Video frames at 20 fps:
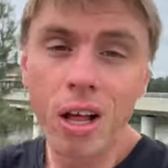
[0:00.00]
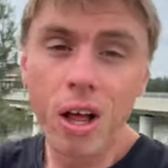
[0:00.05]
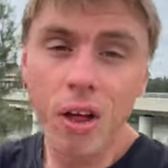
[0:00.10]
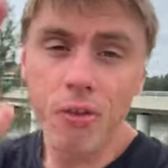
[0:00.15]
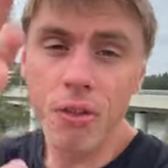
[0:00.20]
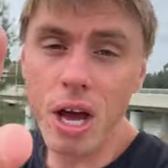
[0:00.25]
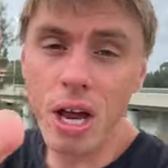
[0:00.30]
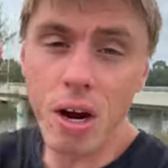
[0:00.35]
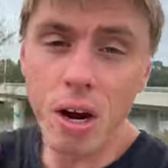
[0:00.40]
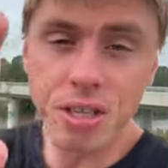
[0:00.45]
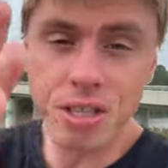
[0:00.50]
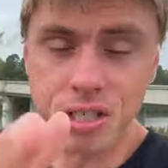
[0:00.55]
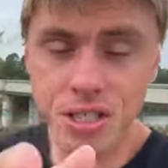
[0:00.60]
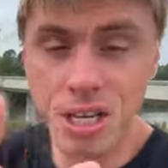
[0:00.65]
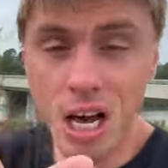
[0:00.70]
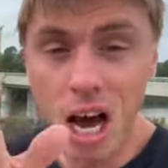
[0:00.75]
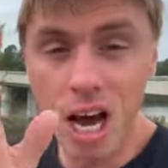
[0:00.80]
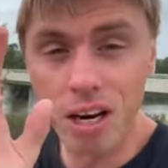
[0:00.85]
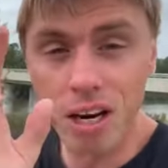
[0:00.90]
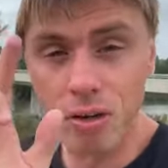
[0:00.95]
Then I
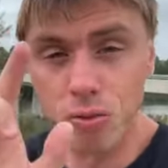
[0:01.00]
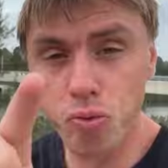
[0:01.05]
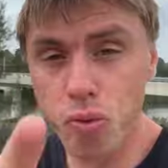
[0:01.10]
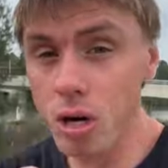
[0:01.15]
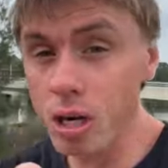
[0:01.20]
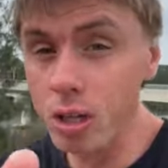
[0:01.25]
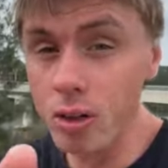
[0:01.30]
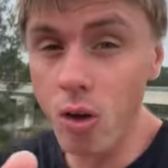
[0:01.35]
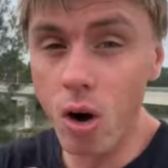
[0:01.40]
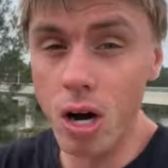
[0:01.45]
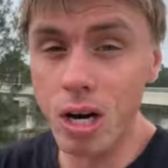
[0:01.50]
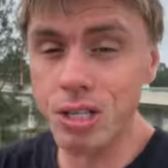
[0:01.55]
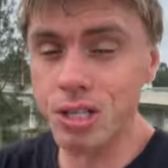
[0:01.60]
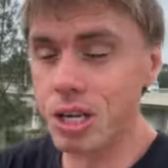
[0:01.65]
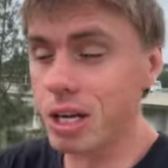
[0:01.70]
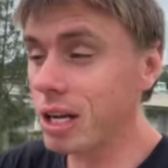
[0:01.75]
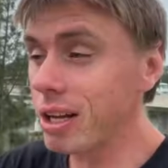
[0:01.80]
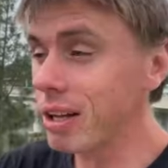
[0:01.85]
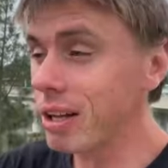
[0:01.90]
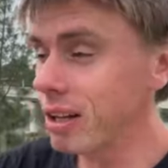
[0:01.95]
started
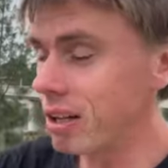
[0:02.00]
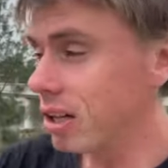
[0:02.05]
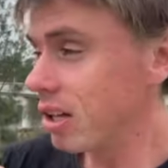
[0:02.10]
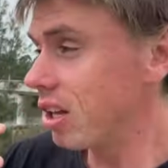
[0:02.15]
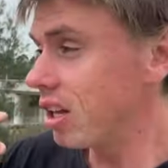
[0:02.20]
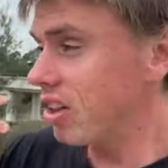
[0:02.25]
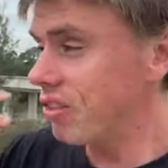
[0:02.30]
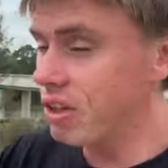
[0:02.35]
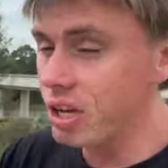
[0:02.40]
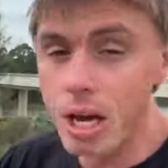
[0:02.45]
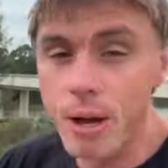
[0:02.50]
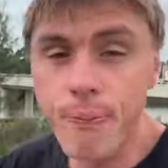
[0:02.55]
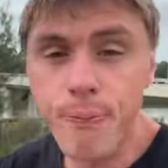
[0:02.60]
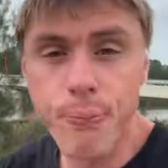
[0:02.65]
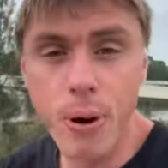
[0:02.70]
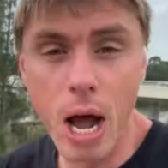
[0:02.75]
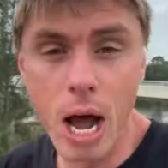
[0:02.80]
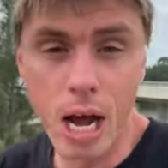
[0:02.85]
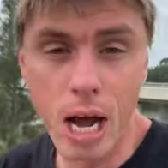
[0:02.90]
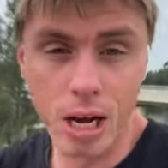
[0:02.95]
realizing the
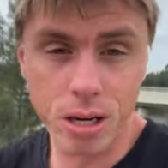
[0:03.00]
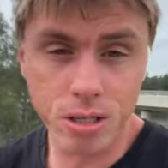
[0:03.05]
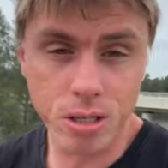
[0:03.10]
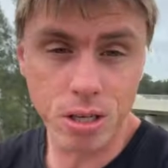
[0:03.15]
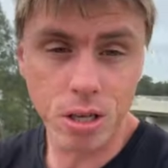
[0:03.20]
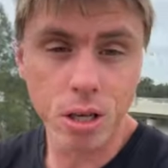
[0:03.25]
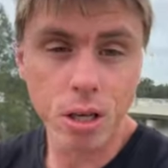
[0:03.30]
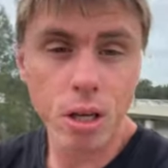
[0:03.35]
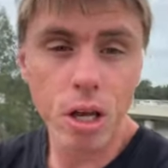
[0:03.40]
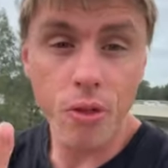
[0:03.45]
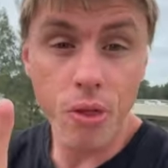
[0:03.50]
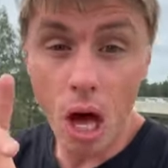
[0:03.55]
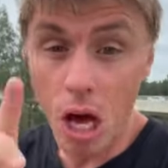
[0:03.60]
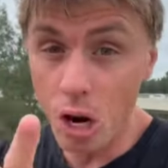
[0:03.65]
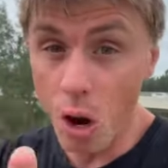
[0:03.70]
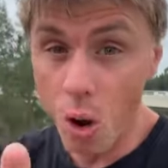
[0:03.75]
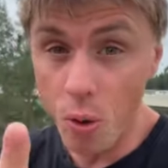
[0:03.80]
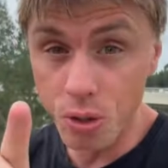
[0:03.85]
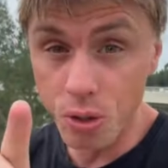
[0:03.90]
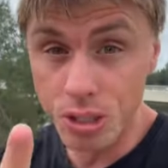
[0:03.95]
impact that
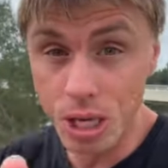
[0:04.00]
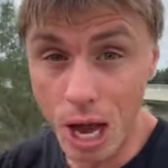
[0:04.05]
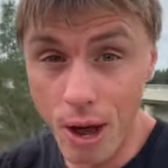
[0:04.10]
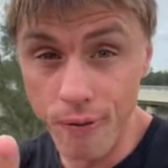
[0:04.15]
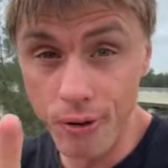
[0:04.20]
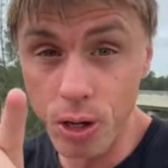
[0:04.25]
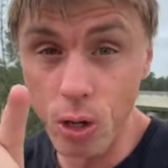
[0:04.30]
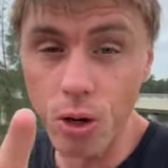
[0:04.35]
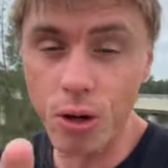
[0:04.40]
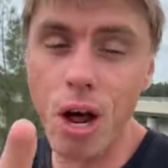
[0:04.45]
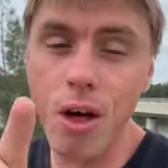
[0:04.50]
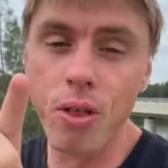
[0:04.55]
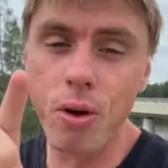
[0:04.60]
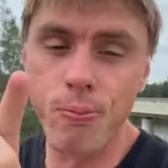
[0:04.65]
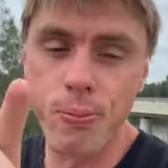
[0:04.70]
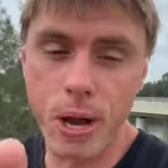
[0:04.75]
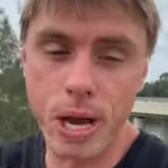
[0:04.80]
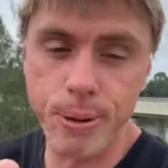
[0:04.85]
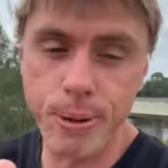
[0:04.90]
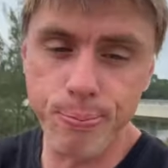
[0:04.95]
I was having on other
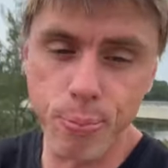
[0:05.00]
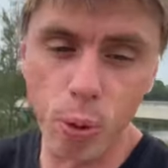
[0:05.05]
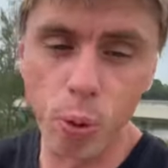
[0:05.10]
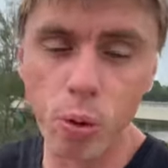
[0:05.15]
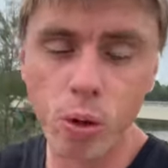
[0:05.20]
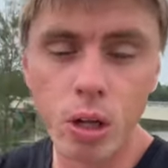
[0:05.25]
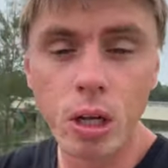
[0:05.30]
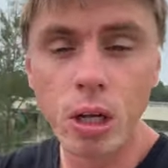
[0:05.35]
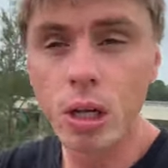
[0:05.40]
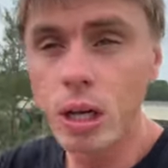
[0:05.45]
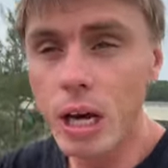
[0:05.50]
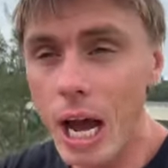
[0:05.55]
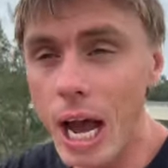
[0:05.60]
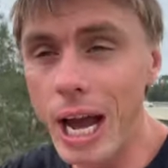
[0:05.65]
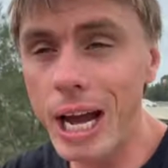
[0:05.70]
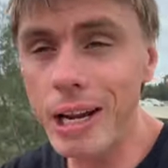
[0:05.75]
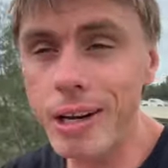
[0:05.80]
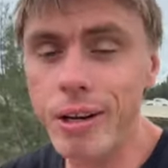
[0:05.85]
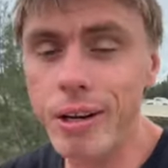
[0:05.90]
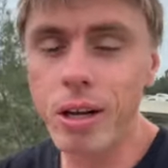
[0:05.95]
people.
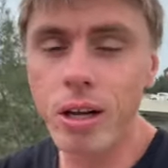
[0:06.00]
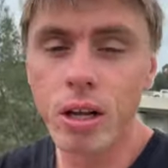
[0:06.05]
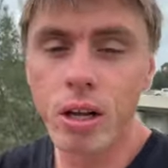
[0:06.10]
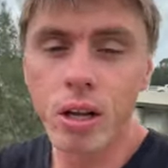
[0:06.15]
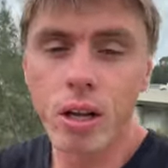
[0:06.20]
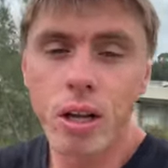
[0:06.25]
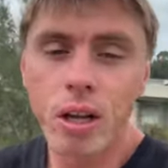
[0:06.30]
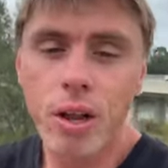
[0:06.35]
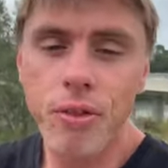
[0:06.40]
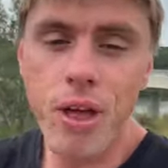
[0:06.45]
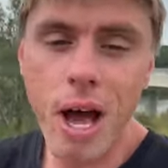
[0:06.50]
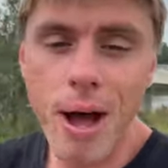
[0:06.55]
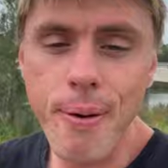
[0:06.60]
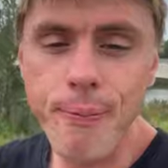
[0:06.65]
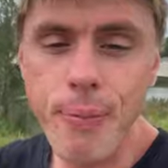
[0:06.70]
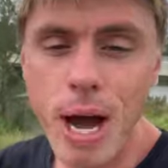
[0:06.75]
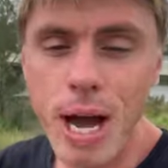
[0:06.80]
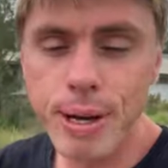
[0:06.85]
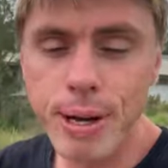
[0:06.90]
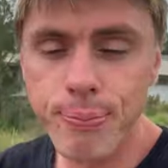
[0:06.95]
And that
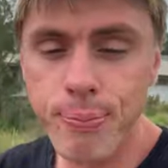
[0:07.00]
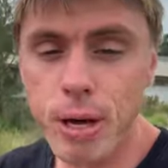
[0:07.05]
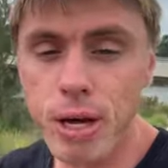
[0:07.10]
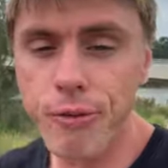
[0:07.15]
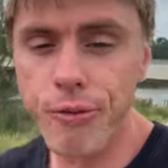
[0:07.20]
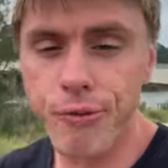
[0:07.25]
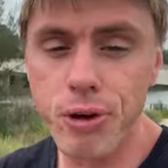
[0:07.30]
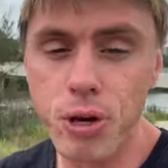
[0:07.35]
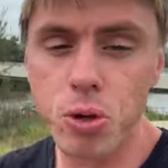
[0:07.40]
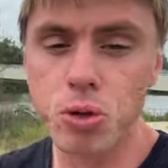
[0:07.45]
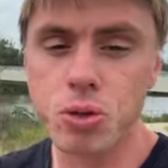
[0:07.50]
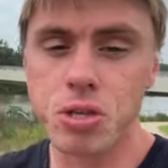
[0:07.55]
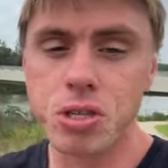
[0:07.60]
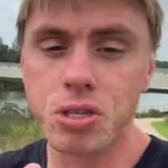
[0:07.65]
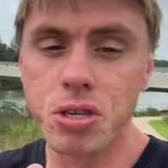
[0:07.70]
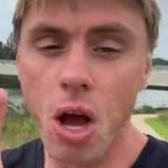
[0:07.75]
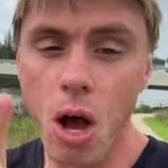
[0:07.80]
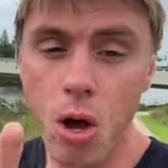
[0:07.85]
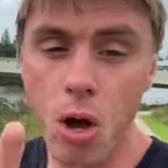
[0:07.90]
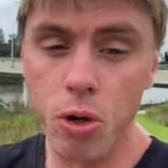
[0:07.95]
made me feel
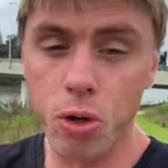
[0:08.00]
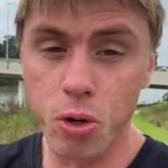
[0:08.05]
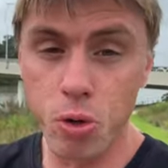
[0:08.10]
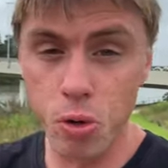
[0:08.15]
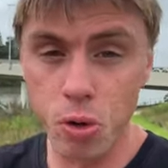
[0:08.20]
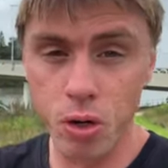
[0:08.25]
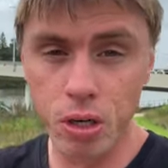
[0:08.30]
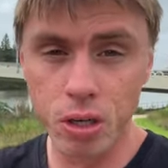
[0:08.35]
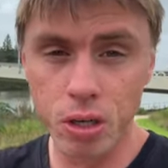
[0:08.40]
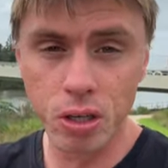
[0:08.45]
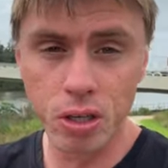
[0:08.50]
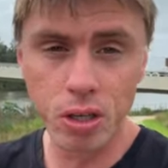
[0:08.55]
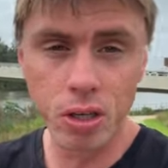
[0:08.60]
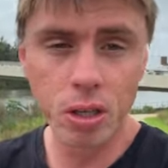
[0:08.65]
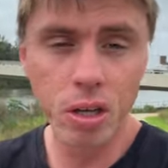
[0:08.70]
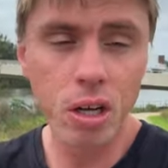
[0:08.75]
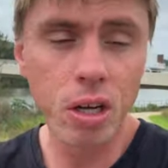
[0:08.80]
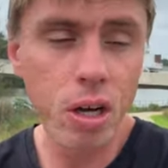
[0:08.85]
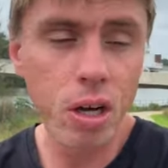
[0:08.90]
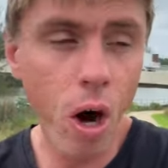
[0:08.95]
so good.
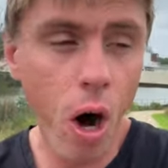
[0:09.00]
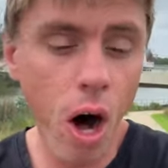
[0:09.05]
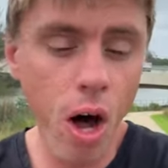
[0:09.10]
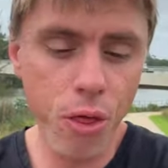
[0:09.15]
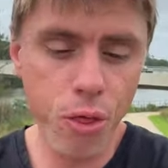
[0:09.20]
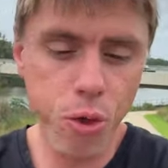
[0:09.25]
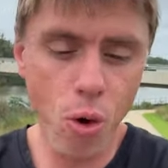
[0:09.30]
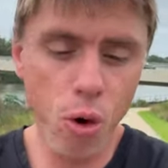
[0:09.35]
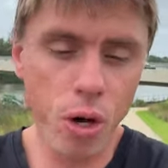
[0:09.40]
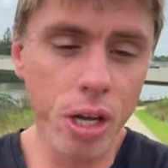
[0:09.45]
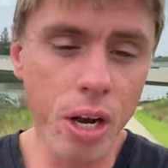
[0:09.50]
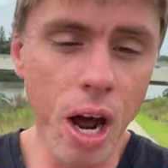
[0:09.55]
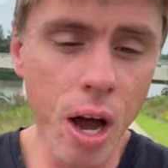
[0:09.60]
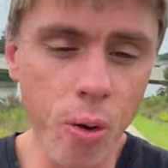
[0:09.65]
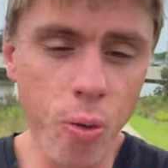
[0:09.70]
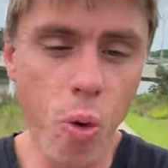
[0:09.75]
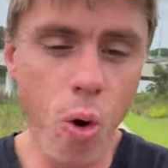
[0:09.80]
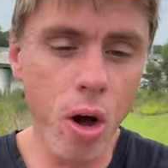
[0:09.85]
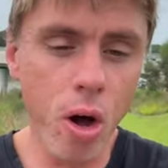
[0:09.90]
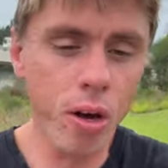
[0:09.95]
I thought, you know
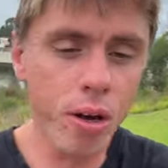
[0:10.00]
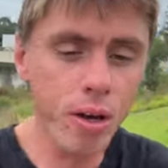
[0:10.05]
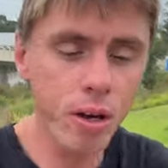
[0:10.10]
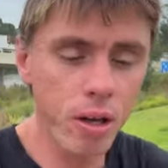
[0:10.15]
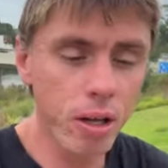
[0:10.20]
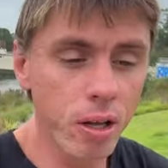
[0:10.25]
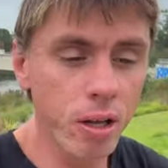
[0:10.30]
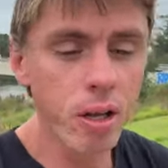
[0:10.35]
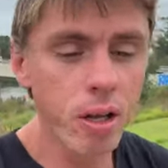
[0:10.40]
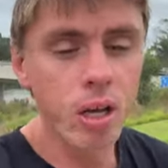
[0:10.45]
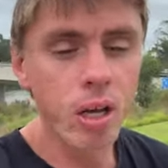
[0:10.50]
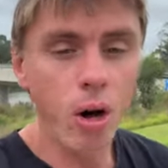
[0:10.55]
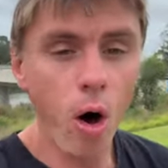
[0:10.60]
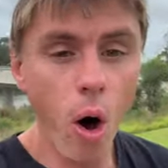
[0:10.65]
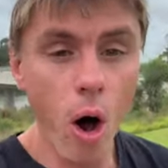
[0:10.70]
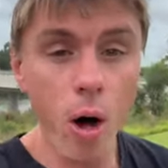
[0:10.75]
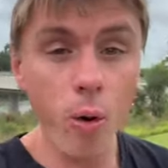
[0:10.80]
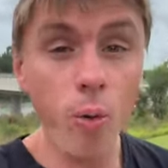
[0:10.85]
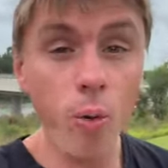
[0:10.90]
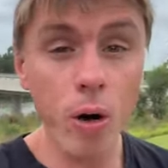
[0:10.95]
what?
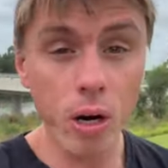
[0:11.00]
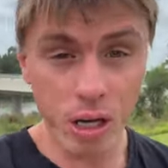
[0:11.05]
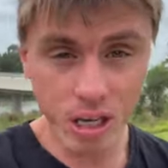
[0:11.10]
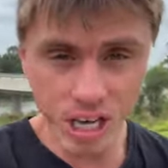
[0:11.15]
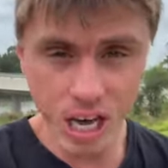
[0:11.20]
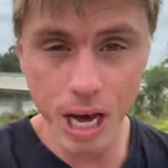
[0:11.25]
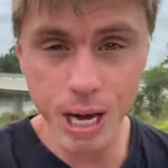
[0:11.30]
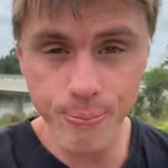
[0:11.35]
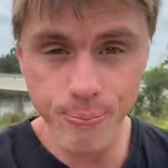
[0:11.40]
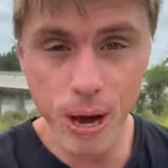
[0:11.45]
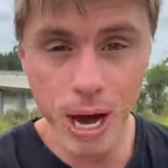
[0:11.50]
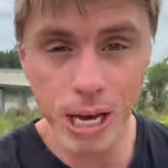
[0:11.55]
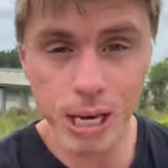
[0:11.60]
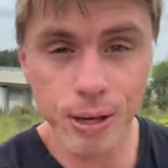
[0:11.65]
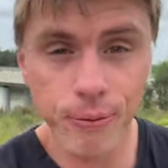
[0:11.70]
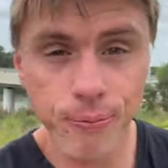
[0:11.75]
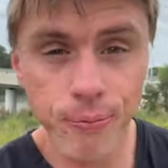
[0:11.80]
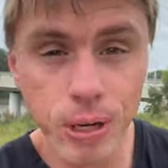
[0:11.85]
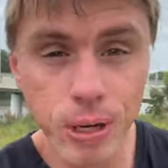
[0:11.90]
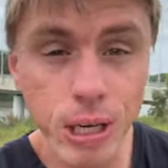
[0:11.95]
I want to keep
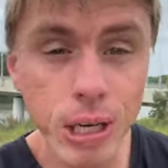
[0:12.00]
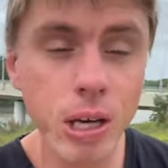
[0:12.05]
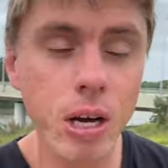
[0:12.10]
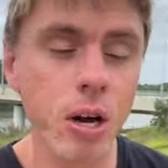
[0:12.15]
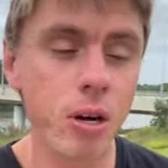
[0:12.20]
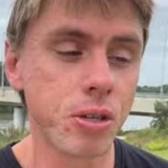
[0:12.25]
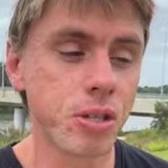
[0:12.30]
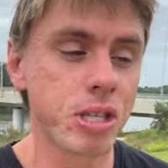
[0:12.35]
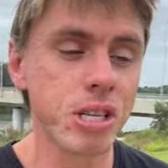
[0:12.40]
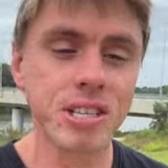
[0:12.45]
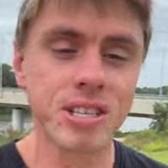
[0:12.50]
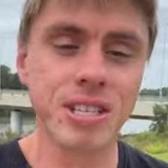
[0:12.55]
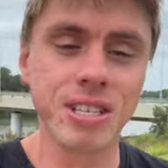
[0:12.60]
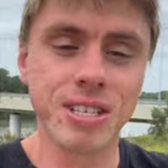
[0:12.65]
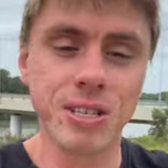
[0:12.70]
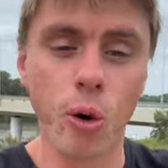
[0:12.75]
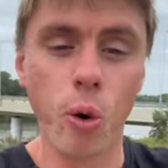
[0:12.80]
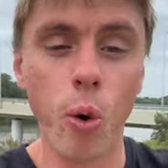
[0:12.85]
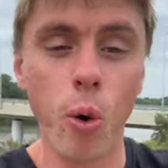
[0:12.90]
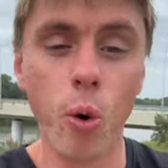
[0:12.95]
making videos. This
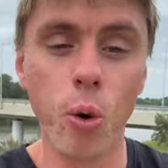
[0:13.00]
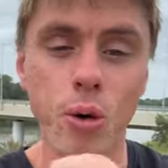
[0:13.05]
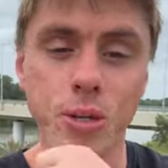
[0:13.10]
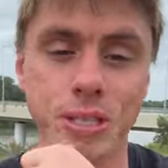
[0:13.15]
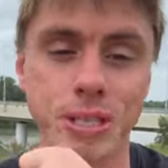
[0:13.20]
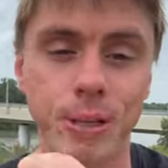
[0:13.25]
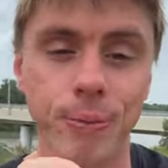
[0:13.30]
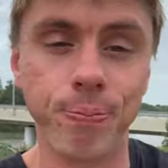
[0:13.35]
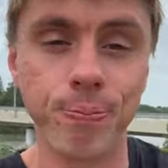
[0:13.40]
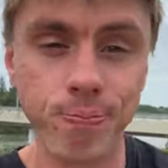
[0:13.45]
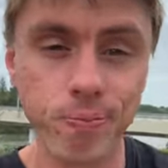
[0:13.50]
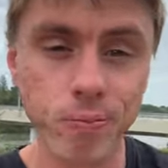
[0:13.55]
is awesome.